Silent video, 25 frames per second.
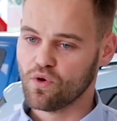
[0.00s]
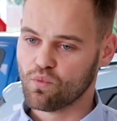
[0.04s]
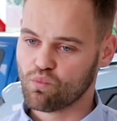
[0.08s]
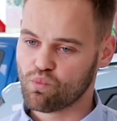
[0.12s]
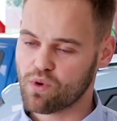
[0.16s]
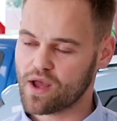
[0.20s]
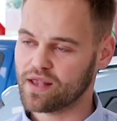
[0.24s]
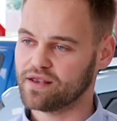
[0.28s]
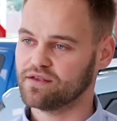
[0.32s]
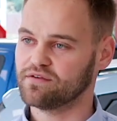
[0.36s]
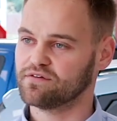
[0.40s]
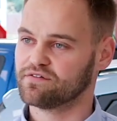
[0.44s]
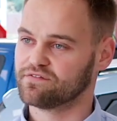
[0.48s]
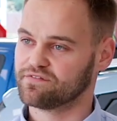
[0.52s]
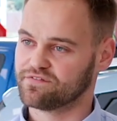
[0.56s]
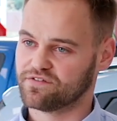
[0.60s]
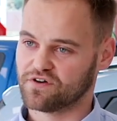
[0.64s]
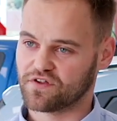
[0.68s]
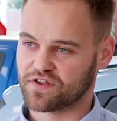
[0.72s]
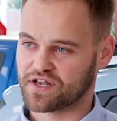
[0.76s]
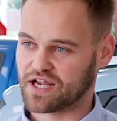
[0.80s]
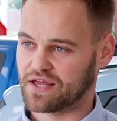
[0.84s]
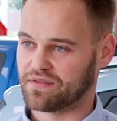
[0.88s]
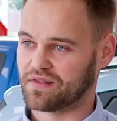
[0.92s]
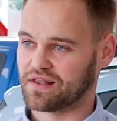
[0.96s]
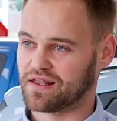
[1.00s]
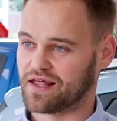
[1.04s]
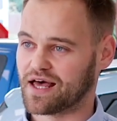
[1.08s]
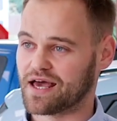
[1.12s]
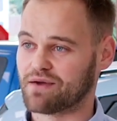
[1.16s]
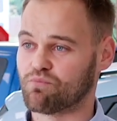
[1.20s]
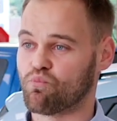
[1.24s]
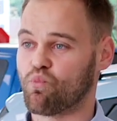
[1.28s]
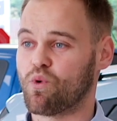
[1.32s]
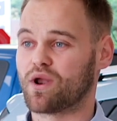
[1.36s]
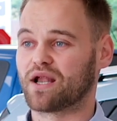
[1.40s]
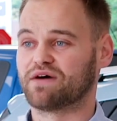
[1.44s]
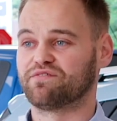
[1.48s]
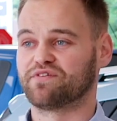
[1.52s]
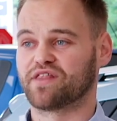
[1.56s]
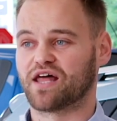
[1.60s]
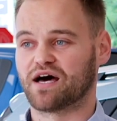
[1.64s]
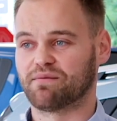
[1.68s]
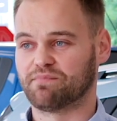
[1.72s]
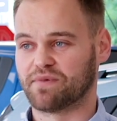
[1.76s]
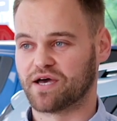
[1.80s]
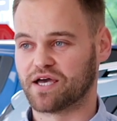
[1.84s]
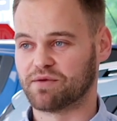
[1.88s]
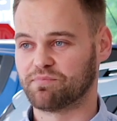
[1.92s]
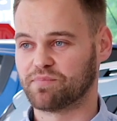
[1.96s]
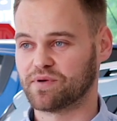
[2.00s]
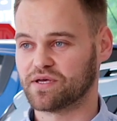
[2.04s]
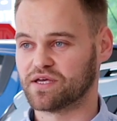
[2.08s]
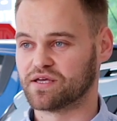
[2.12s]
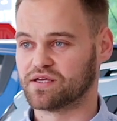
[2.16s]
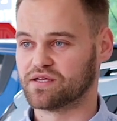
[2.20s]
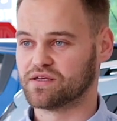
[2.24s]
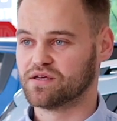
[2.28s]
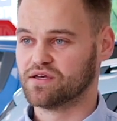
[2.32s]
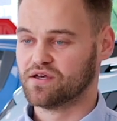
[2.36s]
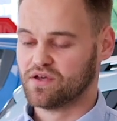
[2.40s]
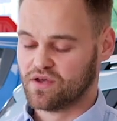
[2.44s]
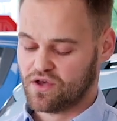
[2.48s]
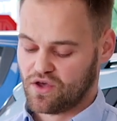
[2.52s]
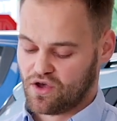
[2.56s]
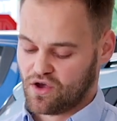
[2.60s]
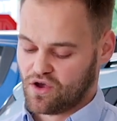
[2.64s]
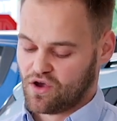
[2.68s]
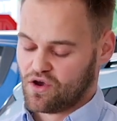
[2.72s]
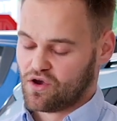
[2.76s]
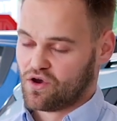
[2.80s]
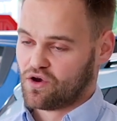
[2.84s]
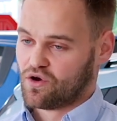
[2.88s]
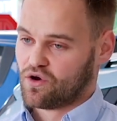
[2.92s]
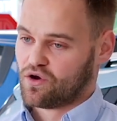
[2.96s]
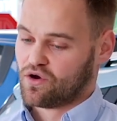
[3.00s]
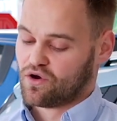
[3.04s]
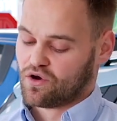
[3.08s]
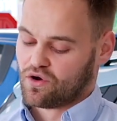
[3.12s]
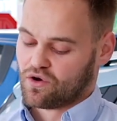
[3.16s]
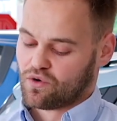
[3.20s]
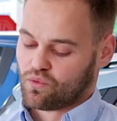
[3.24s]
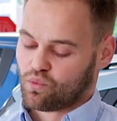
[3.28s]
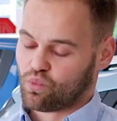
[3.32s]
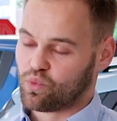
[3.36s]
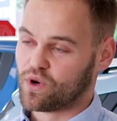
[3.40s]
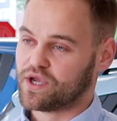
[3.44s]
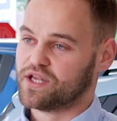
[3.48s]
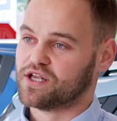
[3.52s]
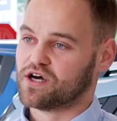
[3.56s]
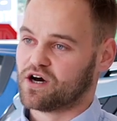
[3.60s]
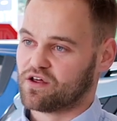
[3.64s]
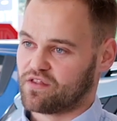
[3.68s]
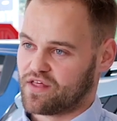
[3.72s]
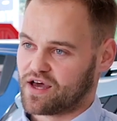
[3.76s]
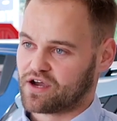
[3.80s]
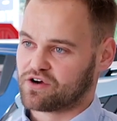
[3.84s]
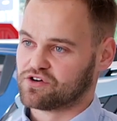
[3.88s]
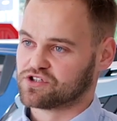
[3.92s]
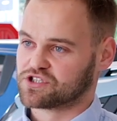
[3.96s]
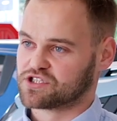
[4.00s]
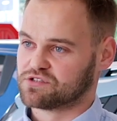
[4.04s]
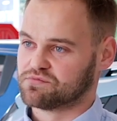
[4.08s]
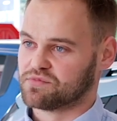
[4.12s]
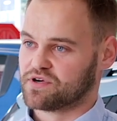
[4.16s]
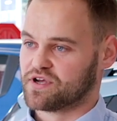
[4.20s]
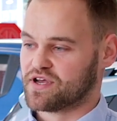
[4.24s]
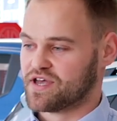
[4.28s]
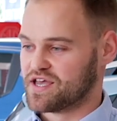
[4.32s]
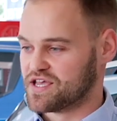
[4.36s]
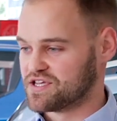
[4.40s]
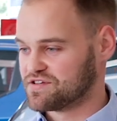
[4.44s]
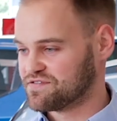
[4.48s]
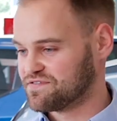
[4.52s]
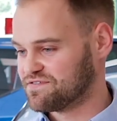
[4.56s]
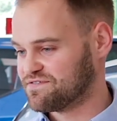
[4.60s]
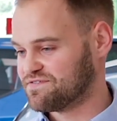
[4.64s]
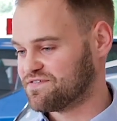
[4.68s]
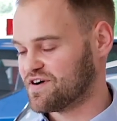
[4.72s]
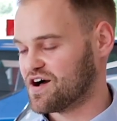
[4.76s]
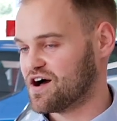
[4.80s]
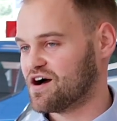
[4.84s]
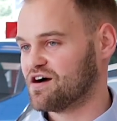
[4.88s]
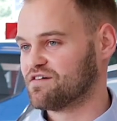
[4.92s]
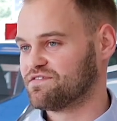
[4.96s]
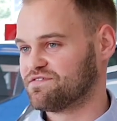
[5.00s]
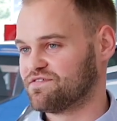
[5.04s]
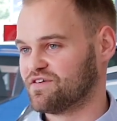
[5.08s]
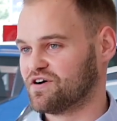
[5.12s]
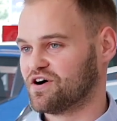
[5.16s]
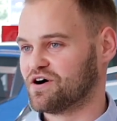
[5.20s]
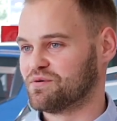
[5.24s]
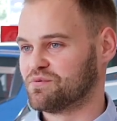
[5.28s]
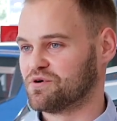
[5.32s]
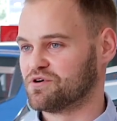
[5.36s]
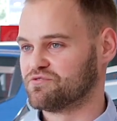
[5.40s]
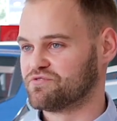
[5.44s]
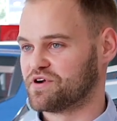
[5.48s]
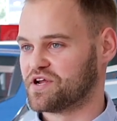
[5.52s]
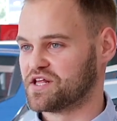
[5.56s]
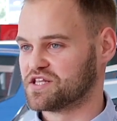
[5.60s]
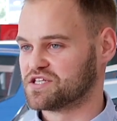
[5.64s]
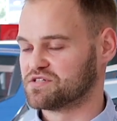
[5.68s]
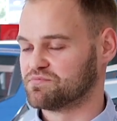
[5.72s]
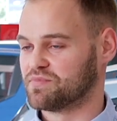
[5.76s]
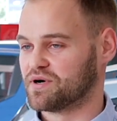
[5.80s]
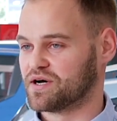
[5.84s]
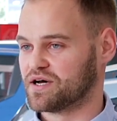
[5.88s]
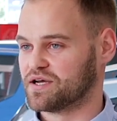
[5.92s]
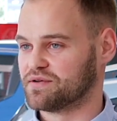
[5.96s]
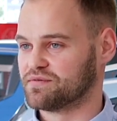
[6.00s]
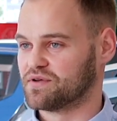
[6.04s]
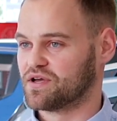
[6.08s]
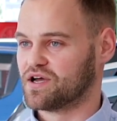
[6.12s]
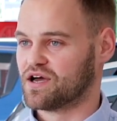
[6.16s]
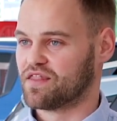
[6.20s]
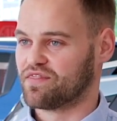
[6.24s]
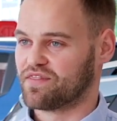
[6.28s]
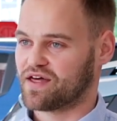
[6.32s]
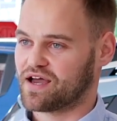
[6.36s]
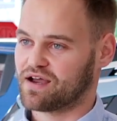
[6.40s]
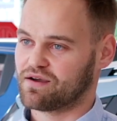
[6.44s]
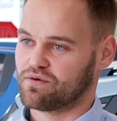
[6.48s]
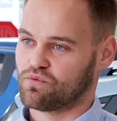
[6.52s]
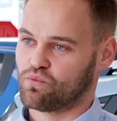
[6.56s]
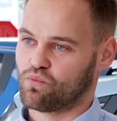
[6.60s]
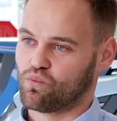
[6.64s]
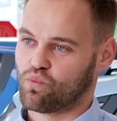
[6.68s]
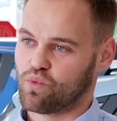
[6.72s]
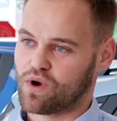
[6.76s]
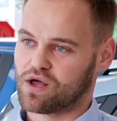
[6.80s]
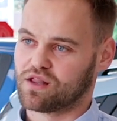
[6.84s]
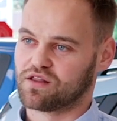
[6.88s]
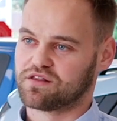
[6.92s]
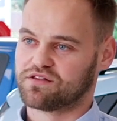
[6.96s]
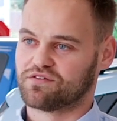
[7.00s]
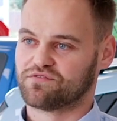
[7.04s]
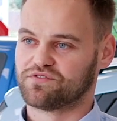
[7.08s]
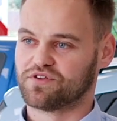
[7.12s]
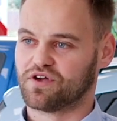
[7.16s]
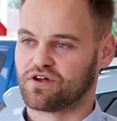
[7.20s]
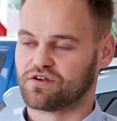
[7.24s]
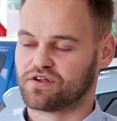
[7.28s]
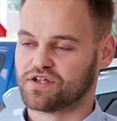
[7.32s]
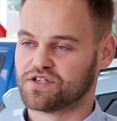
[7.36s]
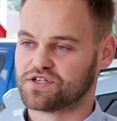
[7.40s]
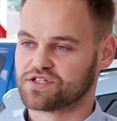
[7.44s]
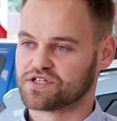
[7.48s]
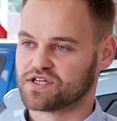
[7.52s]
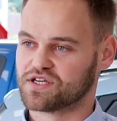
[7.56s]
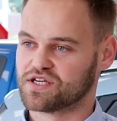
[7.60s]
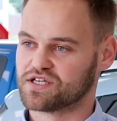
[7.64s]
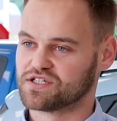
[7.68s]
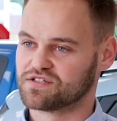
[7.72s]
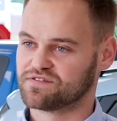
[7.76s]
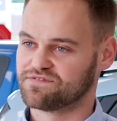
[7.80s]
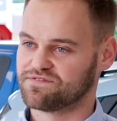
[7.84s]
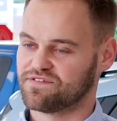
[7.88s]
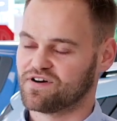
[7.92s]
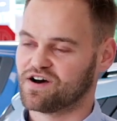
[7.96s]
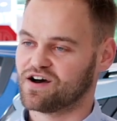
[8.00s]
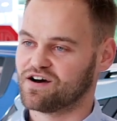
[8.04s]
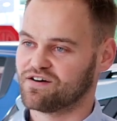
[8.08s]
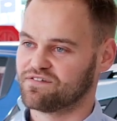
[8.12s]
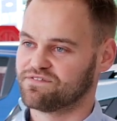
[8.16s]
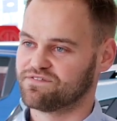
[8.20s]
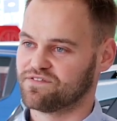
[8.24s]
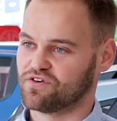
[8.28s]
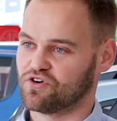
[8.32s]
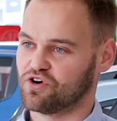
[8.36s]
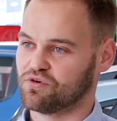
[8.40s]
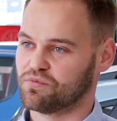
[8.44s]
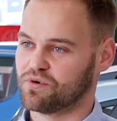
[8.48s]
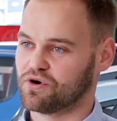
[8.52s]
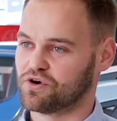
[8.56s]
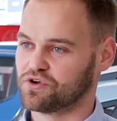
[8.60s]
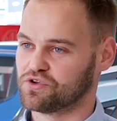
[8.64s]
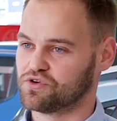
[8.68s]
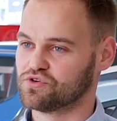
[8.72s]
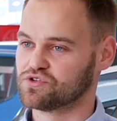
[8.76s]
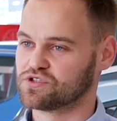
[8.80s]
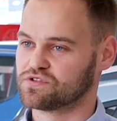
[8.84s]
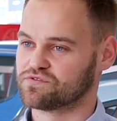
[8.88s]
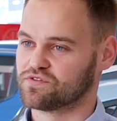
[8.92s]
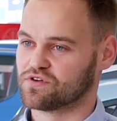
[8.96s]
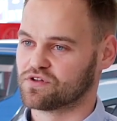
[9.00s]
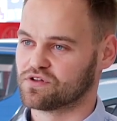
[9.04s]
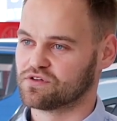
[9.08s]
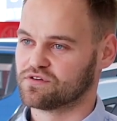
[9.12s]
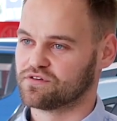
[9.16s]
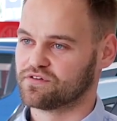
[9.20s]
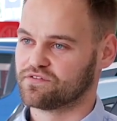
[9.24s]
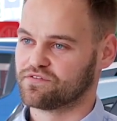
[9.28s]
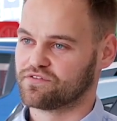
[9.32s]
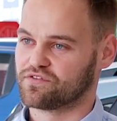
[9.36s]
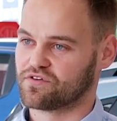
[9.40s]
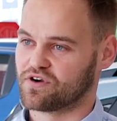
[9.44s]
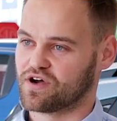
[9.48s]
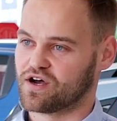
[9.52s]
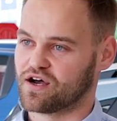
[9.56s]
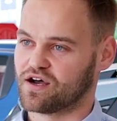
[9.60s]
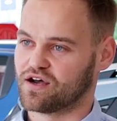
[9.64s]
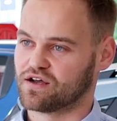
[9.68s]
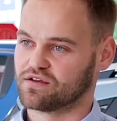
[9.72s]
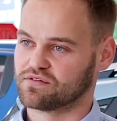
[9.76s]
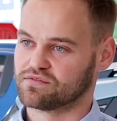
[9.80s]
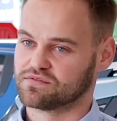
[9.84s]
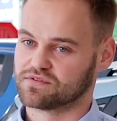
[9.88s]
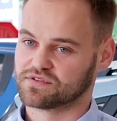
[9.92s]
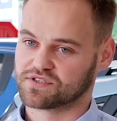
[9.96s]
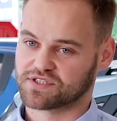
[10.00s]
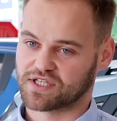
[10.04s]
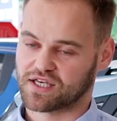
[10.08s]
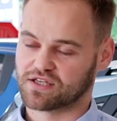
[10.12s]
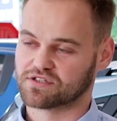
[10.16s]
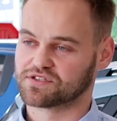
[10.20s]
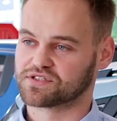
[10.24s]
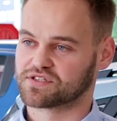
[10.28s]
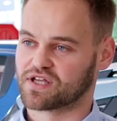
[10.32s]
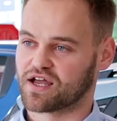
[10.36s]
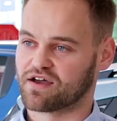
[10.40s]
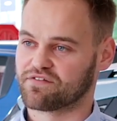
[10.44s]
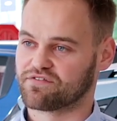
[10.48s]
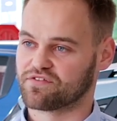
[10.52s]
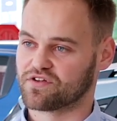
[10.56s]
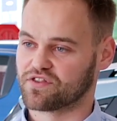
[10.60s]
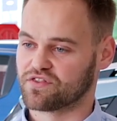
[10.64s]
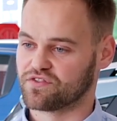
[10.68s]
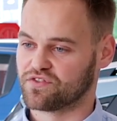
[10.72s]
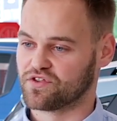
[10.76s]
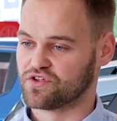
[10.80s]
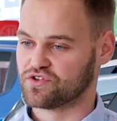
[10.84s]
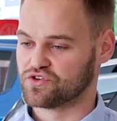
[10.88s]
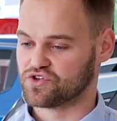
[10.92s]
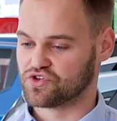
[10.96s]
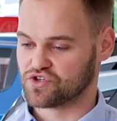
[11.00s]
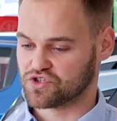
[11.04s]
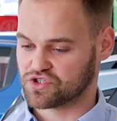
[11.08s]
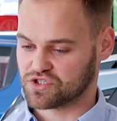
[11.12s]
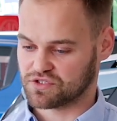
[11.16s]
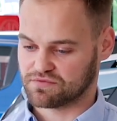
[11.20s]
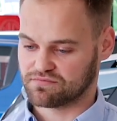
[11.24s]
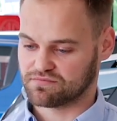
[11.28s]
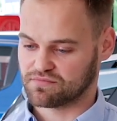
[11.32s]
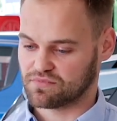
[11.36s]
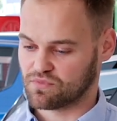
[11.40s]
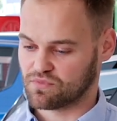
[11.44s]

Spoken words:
when further down the line, whenever that may be, we know that customer is far more ready to buy, and that wealth of knowledge is far more useful for our sales staff than just